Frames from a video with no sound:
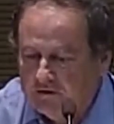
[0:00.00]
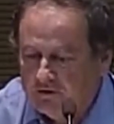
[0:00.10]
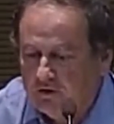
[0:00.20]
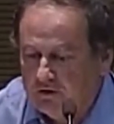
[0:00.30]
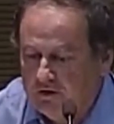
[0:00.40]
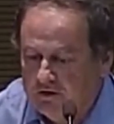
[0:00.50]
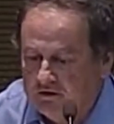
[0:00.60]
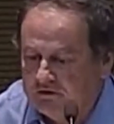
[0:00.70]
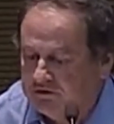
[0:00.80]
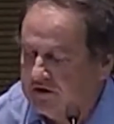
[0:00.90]
So
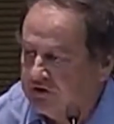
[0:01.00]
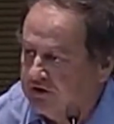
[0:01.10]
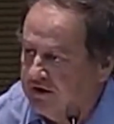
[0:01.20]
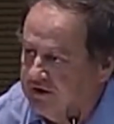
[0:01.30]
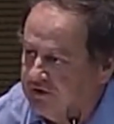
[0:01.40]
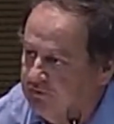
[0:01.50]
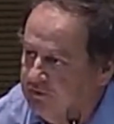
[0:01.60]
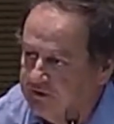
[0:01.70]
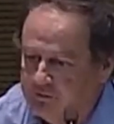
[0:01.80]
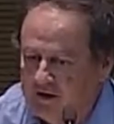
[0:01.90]
in such a case you
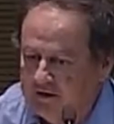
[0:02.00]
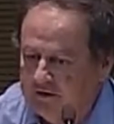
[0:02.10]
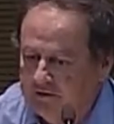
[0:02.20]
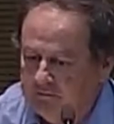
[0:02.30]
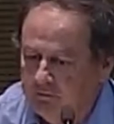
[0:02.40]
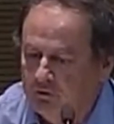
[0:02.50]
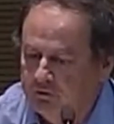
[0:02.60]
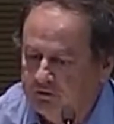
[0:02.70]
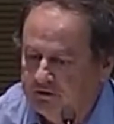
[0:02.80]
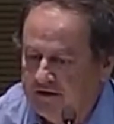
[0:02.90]
multiply the
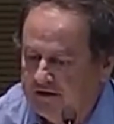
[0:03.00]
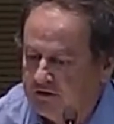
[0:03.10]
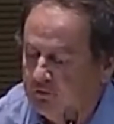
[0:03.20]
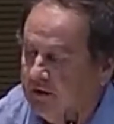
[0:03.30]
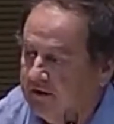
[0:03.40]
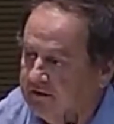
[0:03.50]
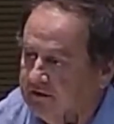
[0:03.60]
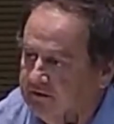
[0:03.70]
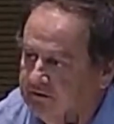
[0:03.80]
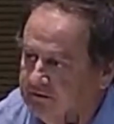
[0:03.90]
put times
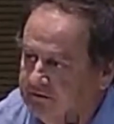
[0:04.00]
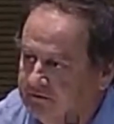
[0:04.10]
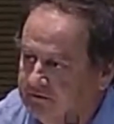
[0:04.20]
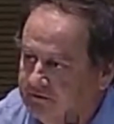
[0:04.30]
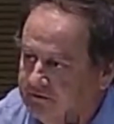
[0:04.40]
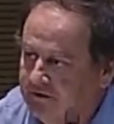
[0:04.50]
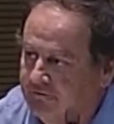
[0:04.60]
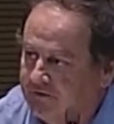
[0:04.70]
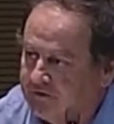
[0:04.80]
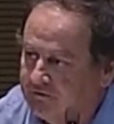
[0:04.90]
20, the
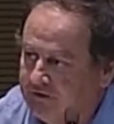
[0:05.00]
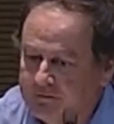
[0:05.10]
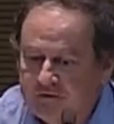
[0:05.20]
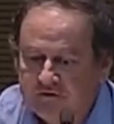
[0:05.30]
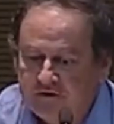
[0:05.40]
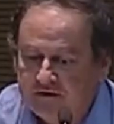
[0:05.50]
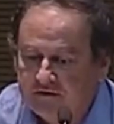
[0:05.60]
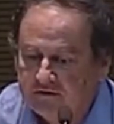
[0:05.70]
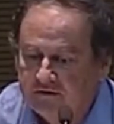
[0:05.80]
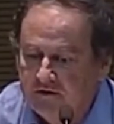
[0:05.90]
inverse of
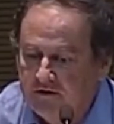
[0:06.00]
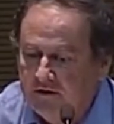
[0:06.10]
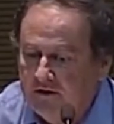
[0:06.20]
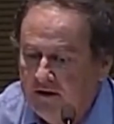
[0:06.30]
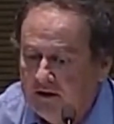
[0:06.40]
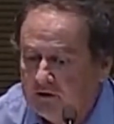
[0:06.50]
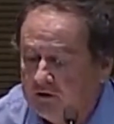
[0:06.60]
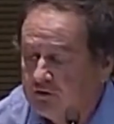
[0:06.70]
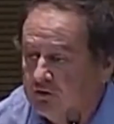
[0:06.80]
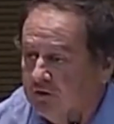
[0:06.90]
5%. And
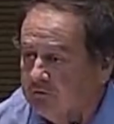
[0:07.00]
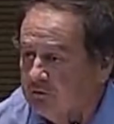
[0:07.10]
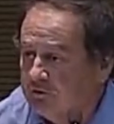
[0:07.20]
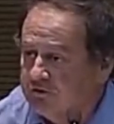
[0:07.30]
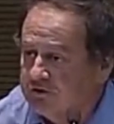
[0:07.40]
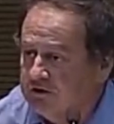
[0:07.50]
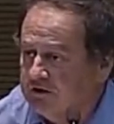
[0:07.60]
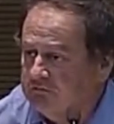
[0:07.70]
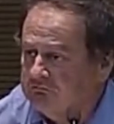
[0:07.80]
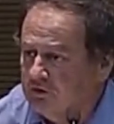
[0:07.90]
also you have to
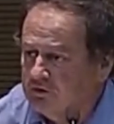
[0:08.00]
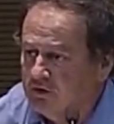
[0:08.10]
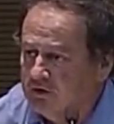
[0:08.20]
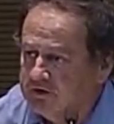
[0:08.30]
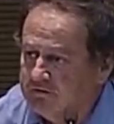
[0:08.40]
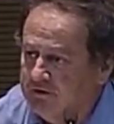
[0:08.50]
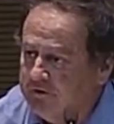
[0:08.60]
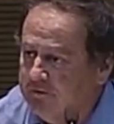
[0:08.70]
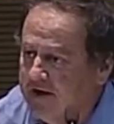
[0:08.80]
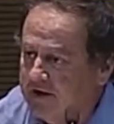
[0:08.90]
consider, although it's
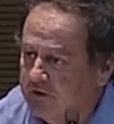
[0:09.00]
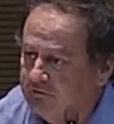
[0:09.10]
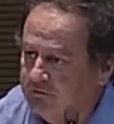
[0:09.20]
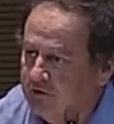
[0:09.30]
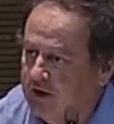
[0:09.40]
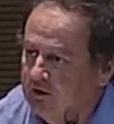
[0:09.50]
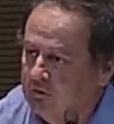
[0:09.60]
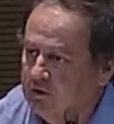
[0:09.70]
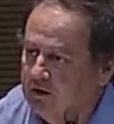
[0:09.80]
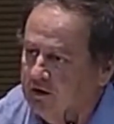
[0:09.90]
very minor for